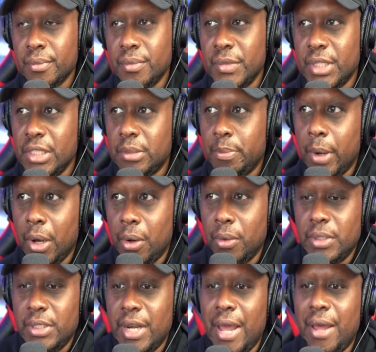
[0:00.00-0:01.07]
These
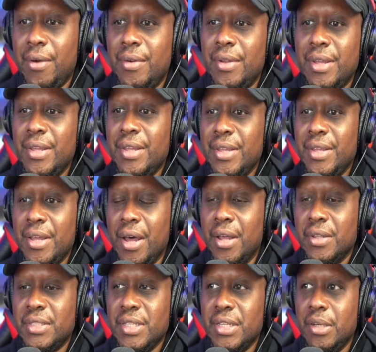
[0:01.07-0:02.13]
polls now
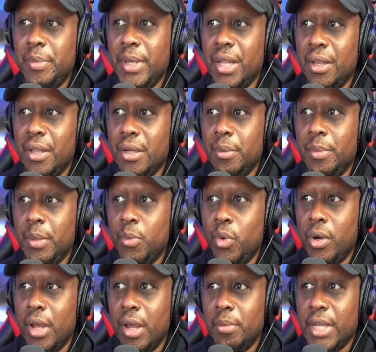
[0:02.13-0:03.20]
seem to be a little bit
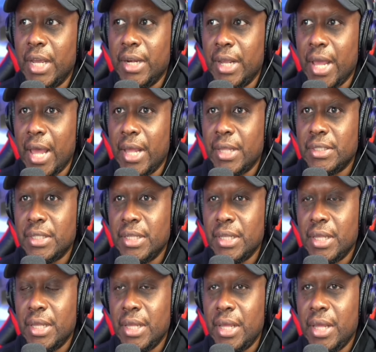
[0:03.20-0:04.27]
more updated, guys.
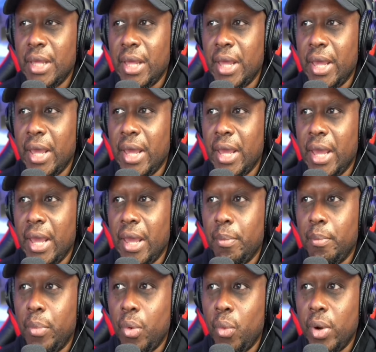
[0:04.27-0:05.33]

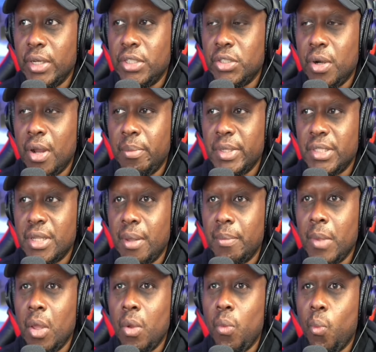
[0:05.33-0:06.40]
And boy, Trump is
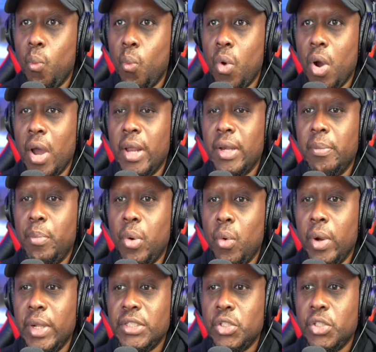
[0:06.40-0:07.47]
up
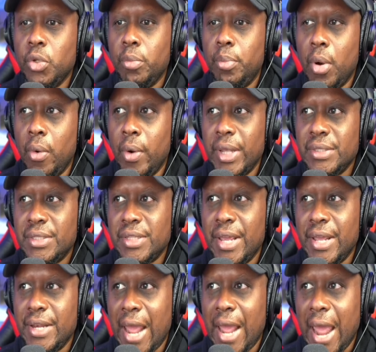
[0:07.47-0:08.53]
1.2 points
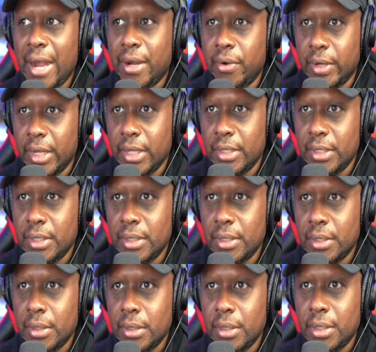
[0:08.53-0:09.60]
in aggregate
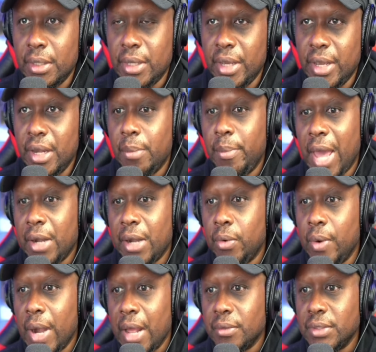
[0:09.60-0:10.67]
in the
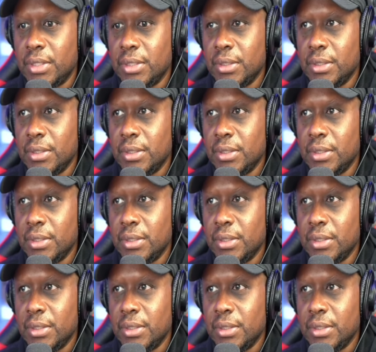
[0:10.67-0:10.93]
battlegrounds.